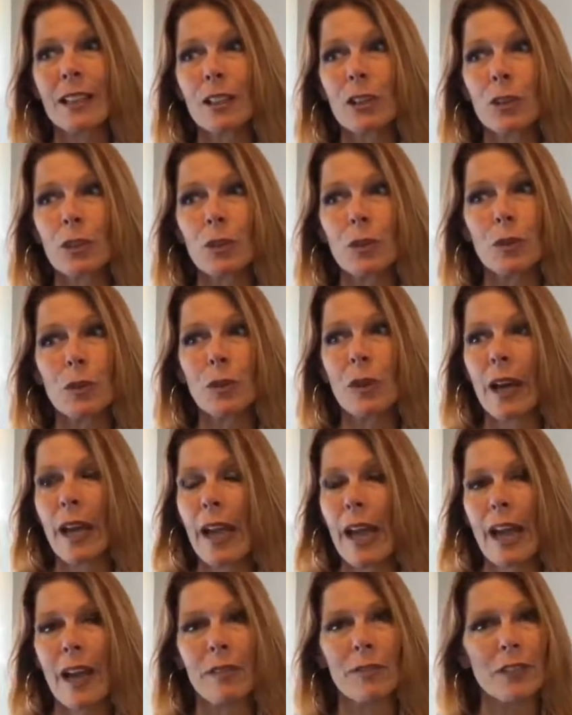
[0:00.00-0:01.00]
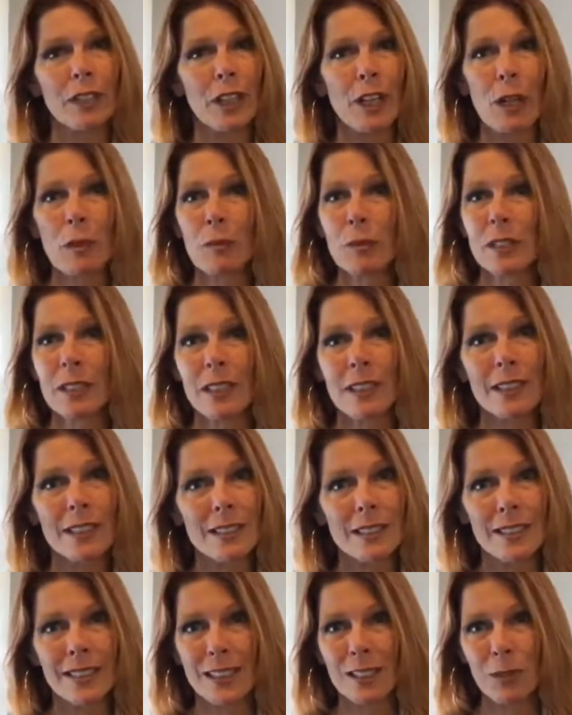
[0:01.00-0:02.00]
You have to come see
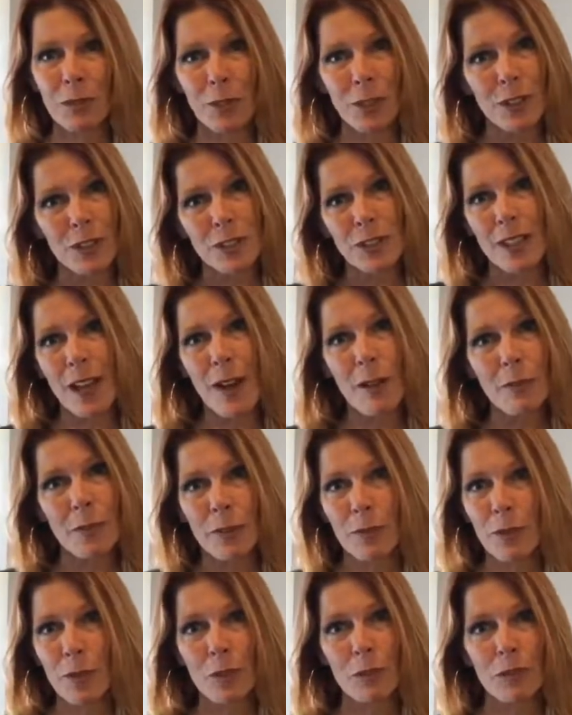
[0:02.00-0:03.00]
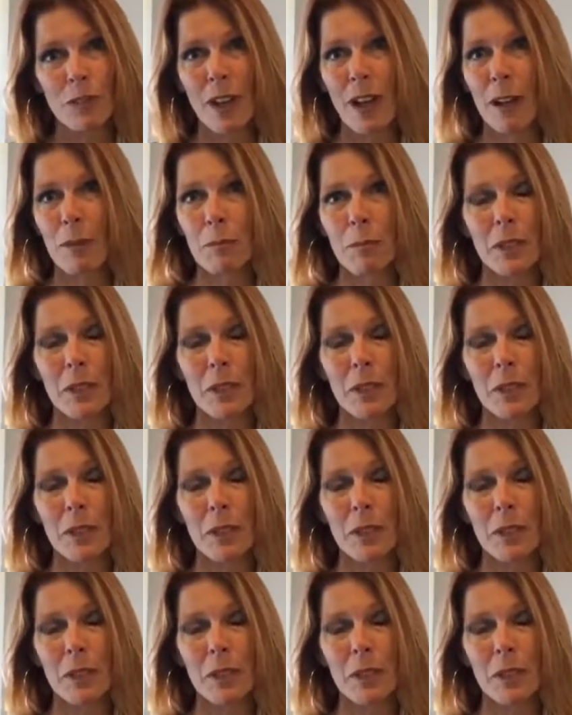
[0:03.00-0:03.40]
these things for yourself if you've not,